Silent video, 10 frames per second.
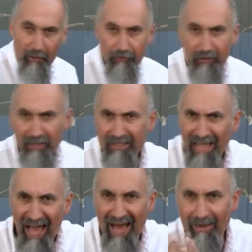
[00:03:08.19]
You're going to hit the
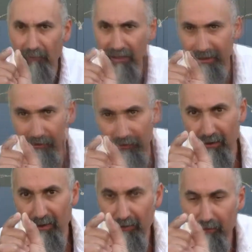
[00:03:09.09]
atom length,
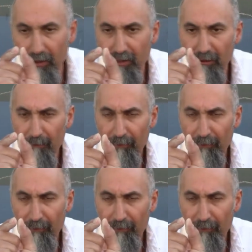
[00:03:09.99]
right?